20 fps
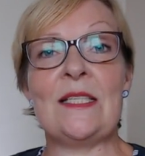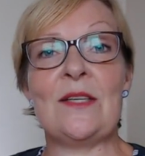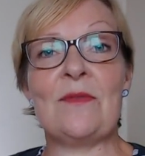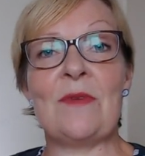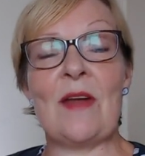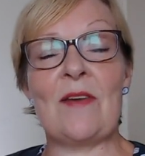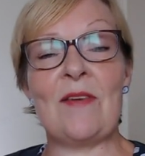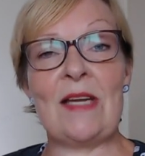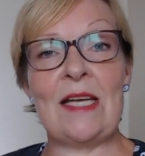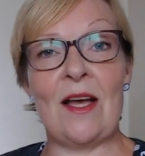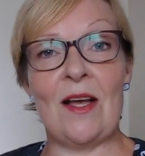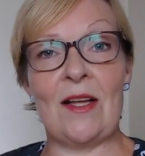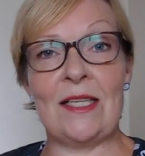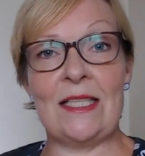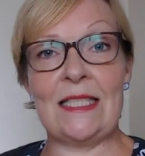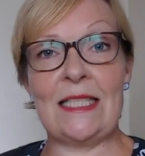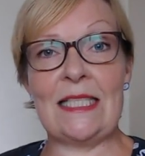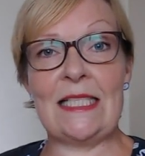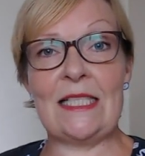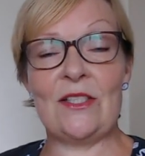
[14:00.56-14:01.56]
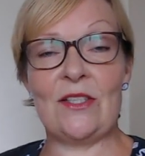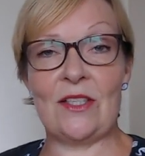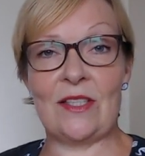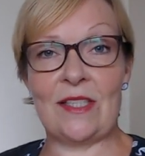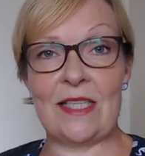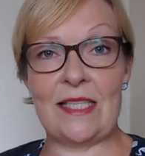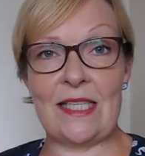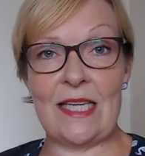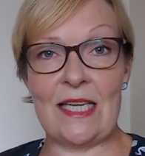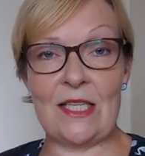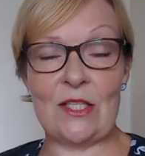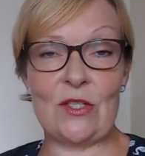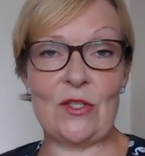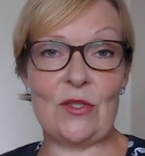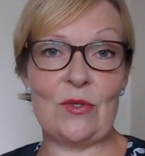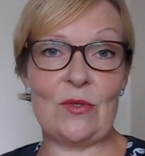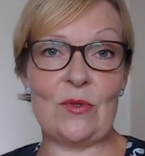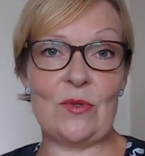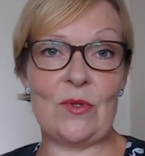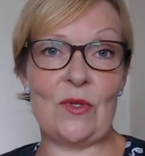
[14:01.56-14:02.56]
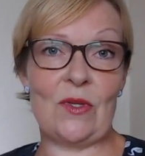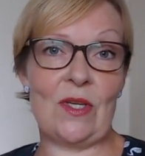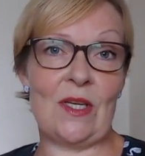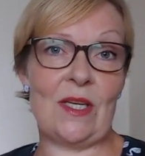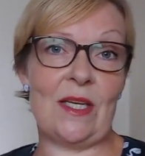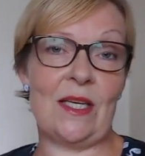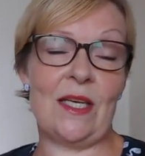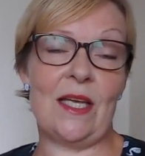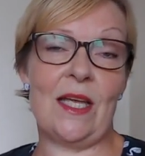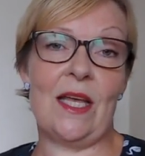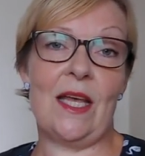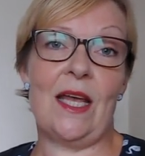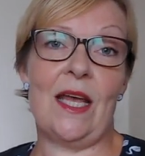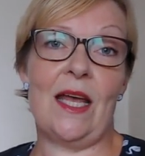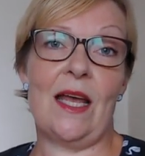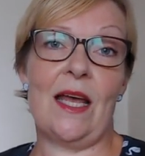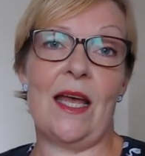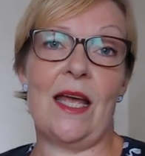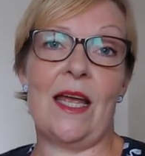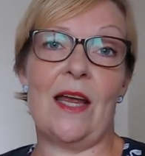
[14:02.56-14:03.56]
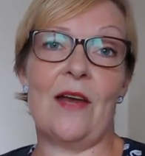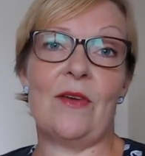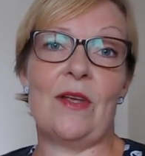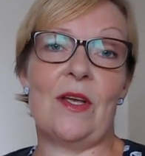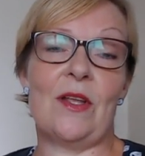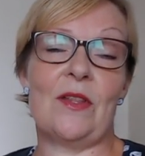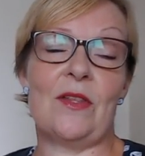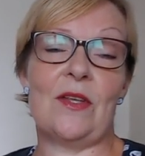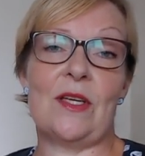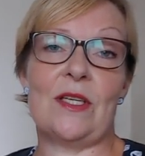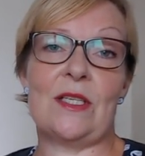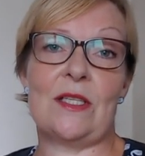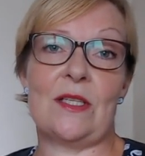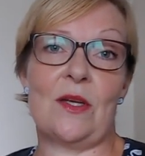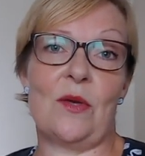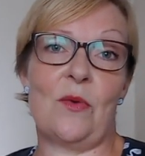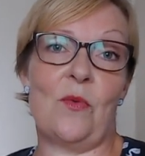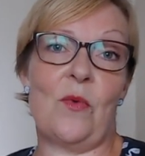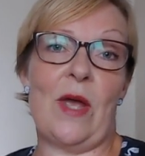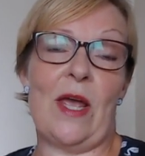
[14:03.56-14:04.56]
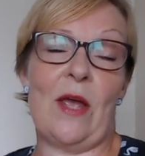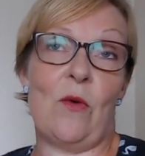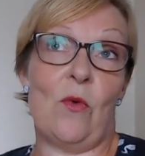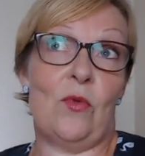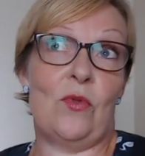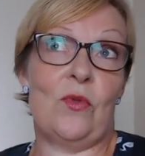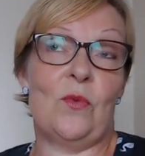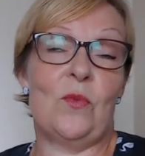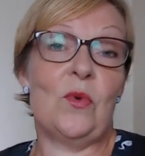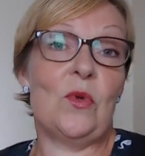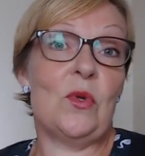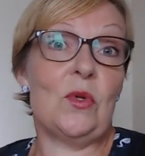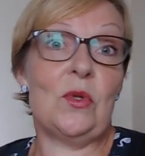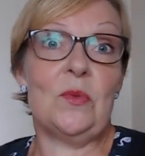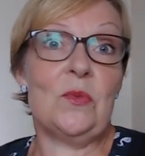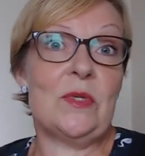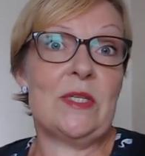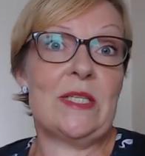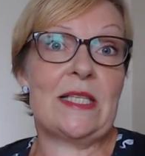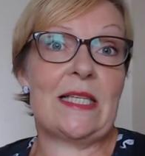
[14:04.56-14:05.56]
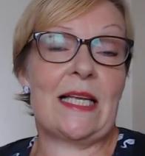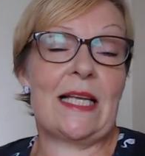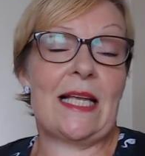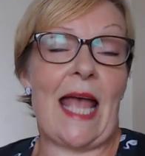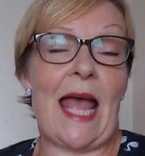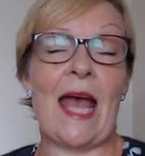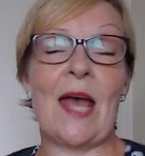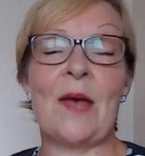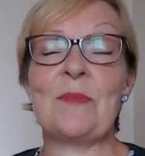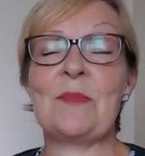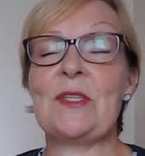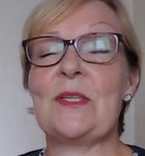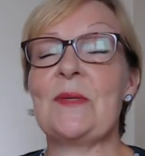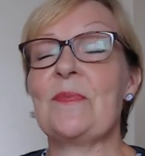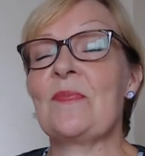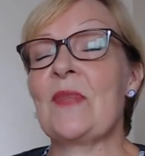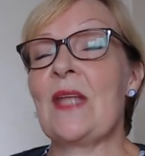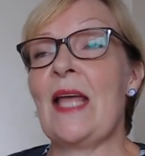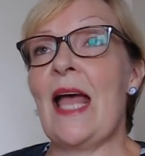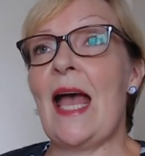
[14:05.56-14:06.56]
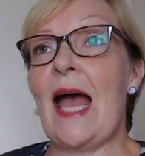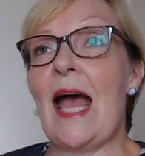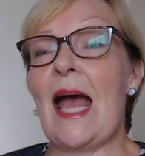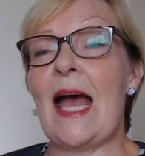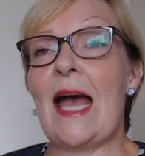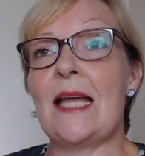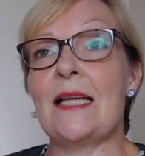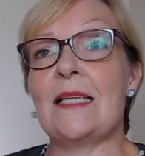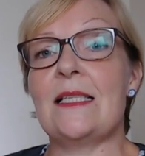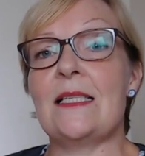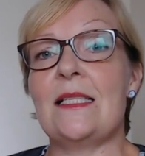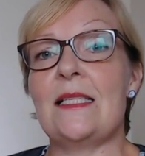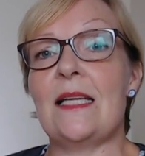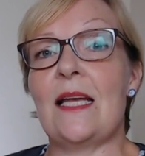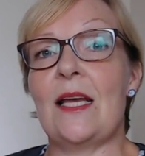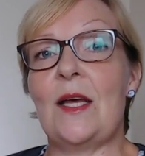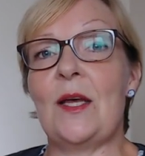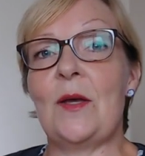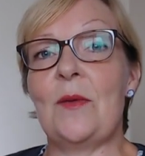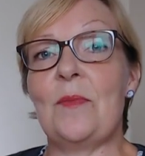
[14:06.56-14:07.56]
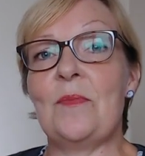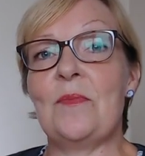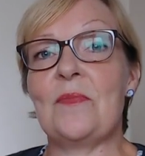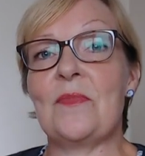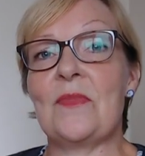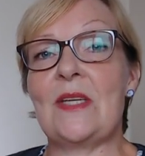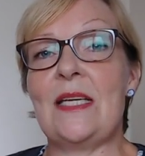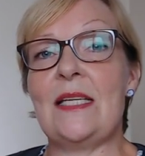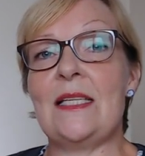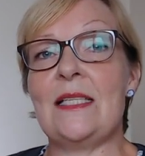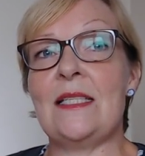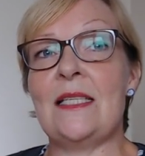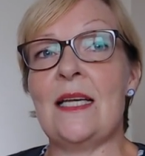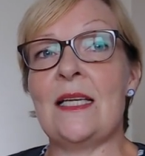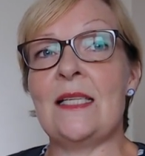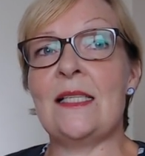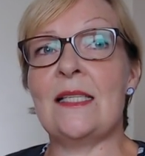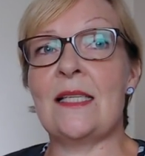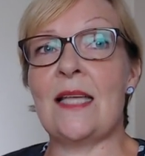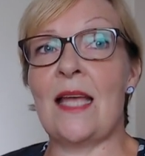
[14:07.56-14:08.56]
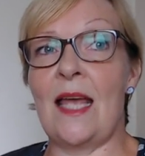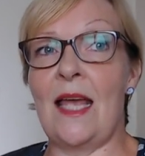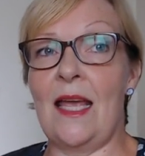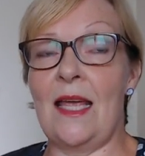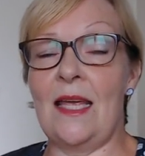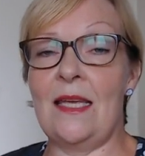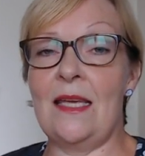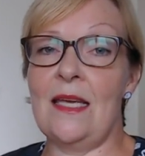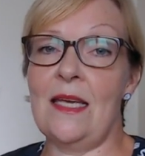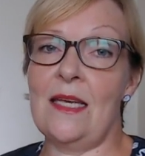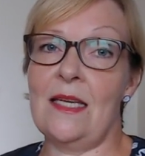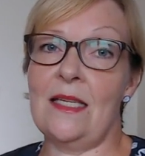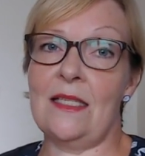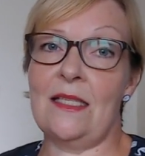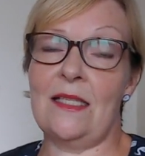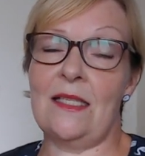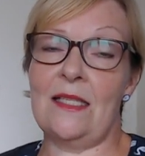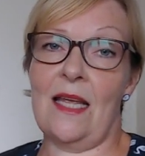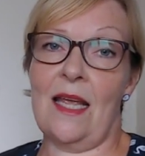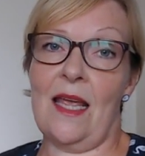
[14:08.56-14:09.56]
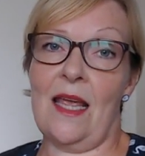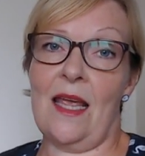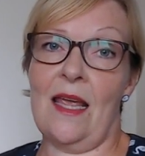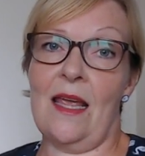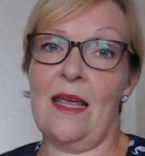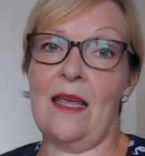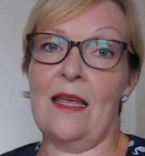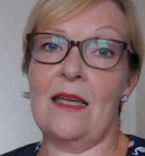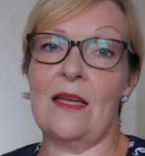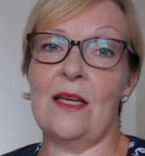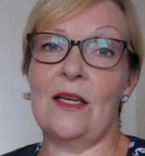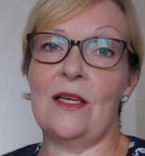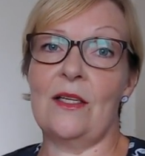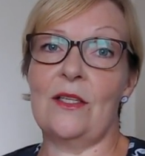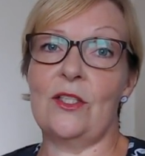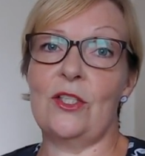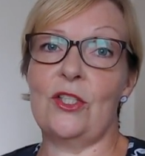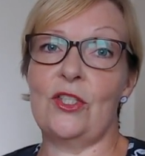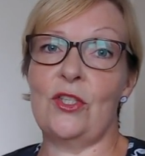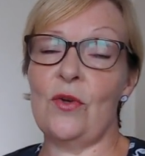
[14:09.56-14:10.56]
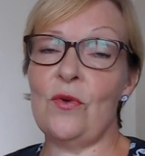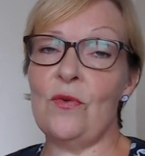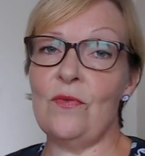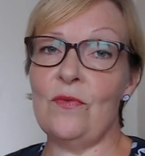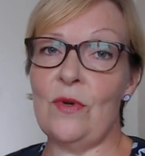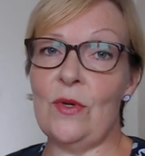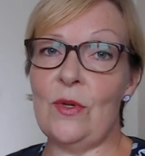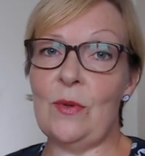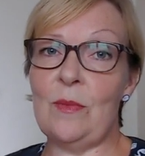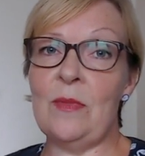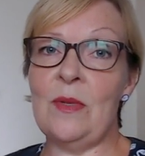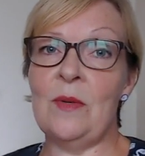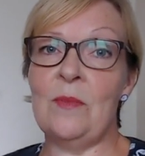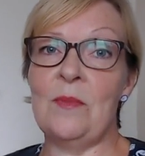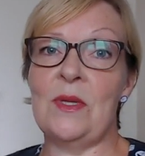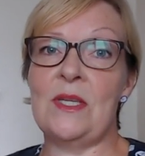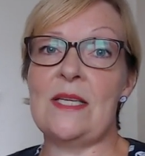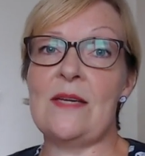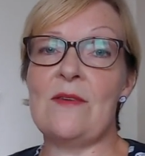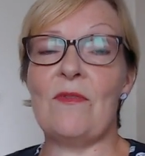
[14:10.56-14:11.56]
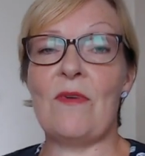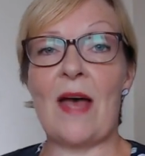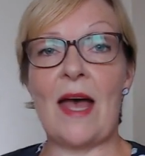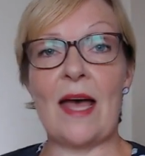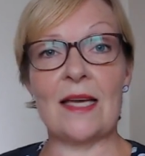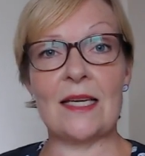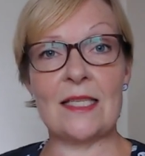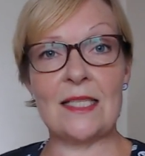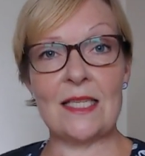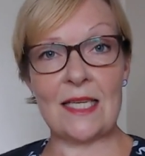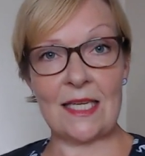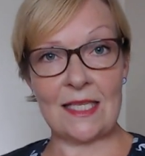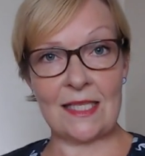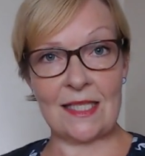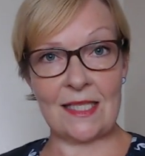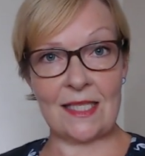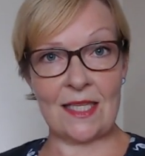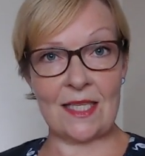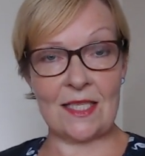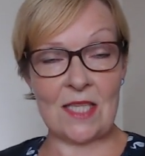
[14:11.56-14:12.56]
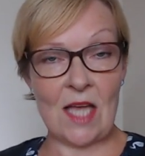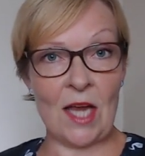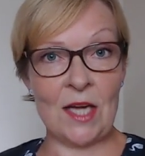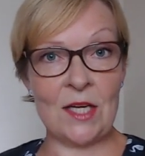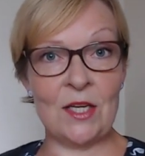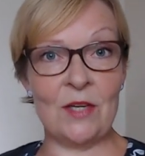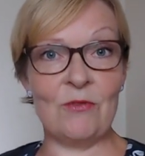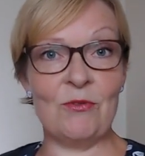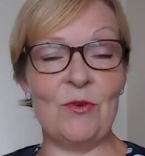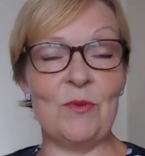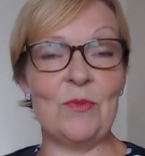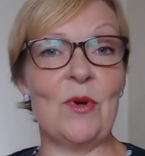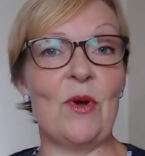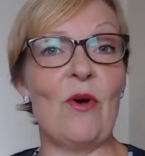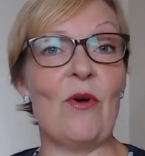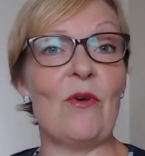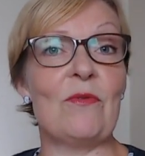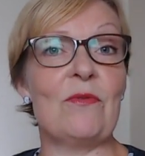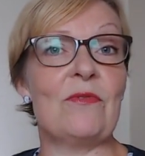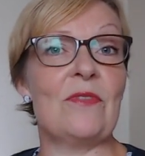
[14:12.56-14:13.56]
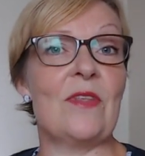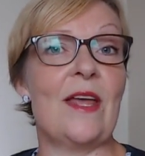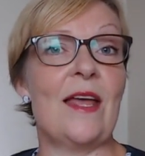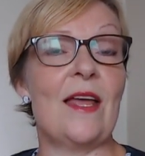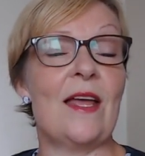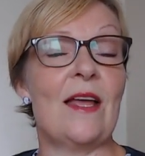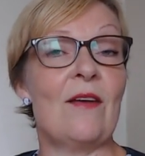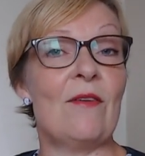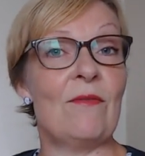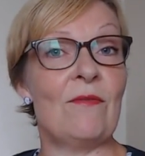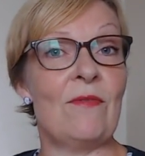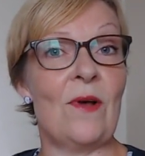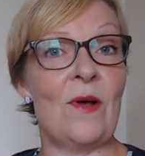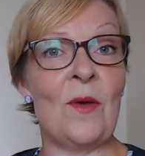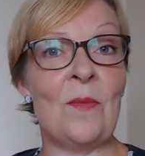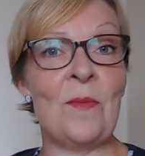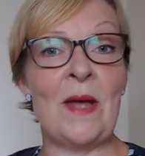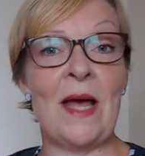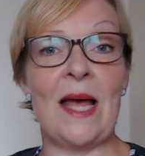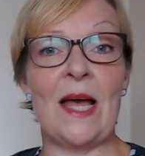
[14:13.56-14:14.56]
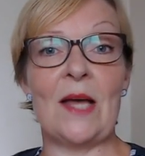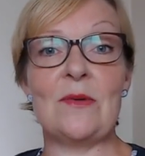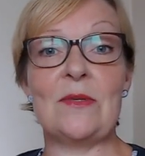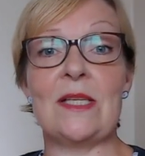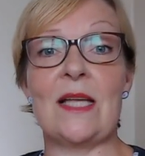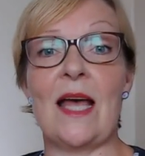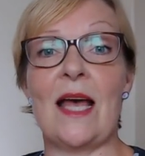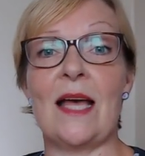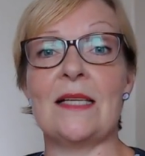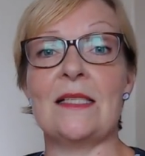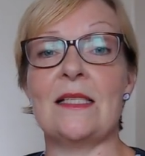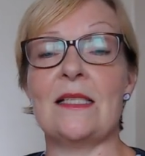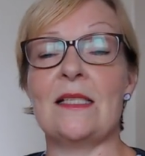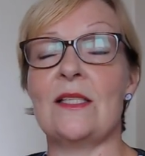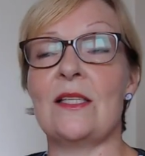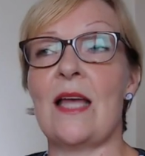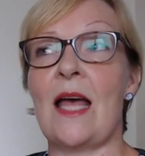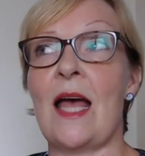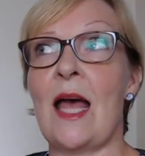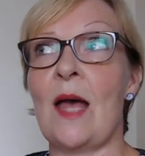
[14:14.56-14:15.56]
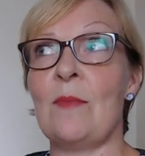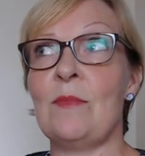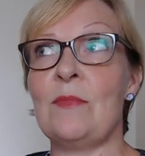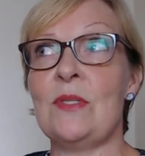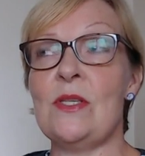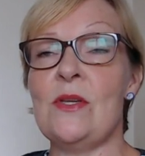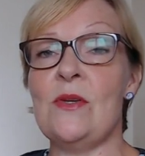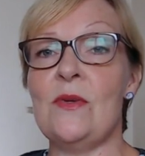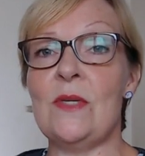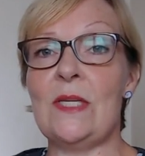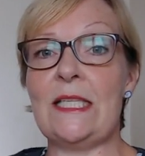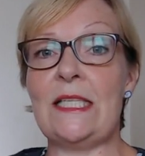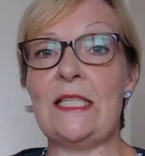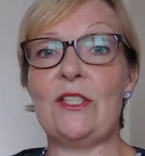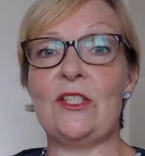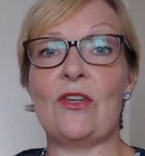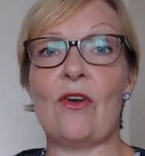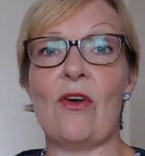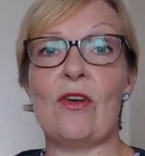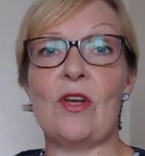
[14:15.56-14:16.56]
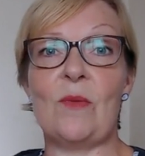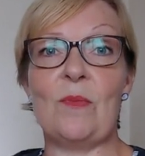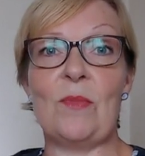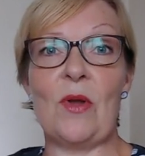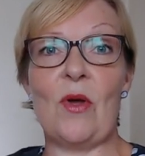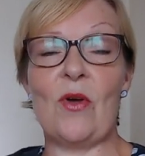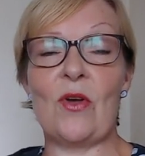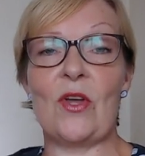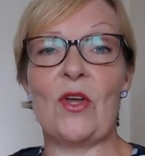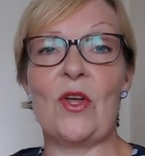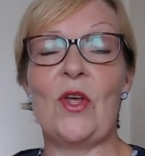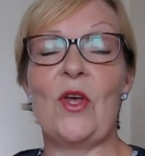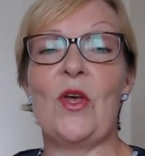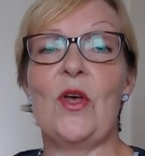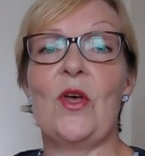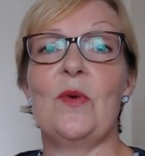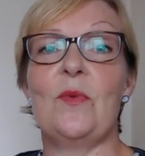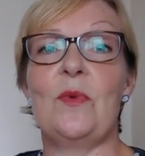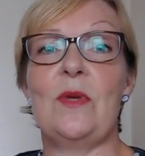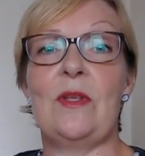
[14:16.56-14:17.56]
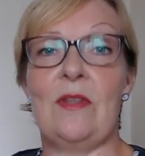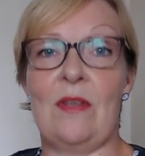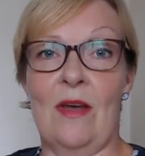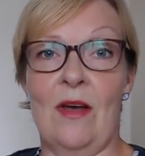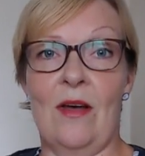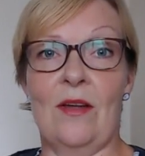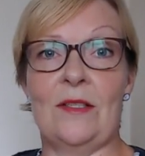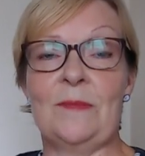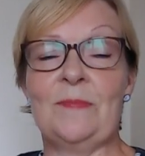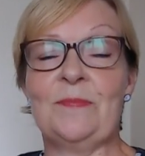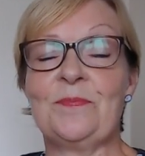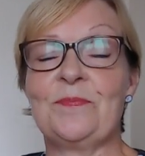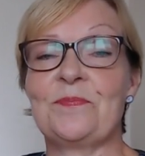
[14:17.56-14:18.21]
very kindly took us into the area where all the wool was kept, and it does say it's a showroom, but in fact it's the dining room of their farmhouse, and it's absolutely chock-a-block with yarn.